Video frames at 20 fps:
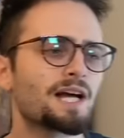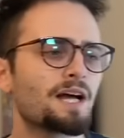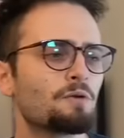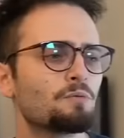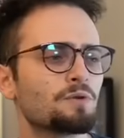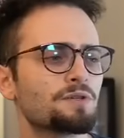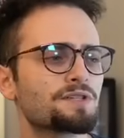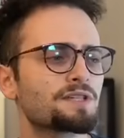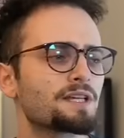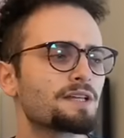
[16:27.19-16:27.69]
I
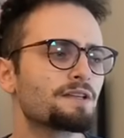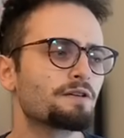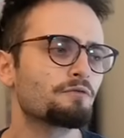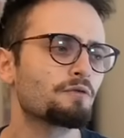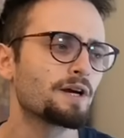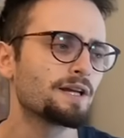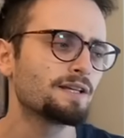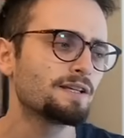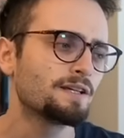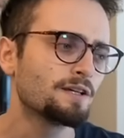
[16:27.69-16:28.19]
will say that
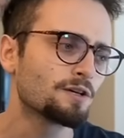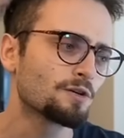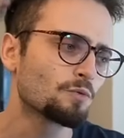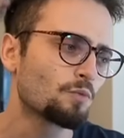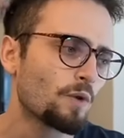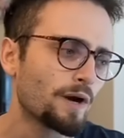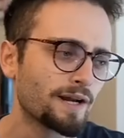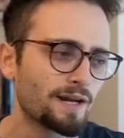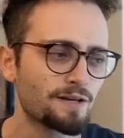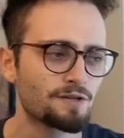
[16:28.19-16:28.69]
right here,
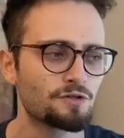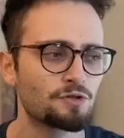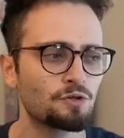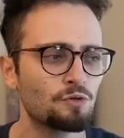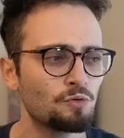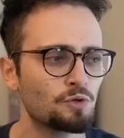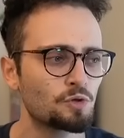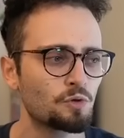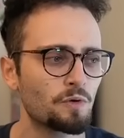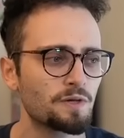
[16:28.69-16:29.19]
white has
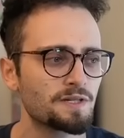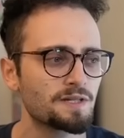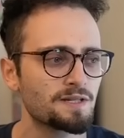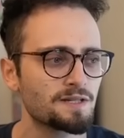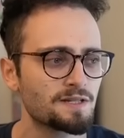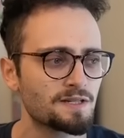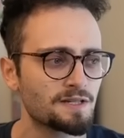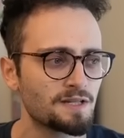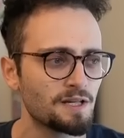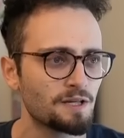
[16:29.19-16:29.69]
two
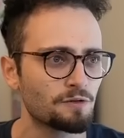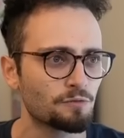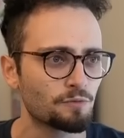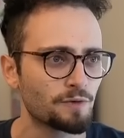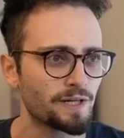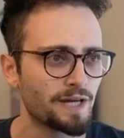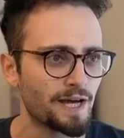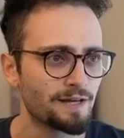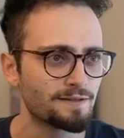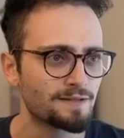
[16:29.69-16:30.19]
choices, c
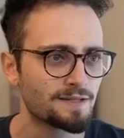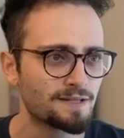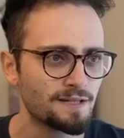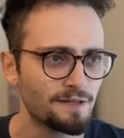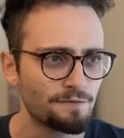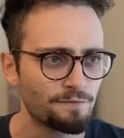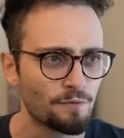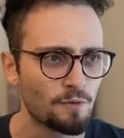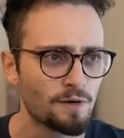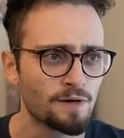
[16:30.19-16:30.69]
three and
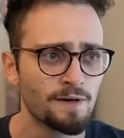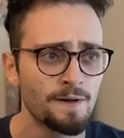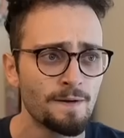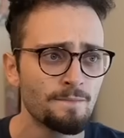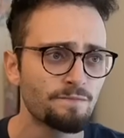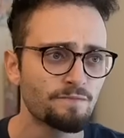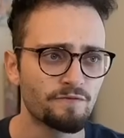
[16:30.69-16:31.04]
c four.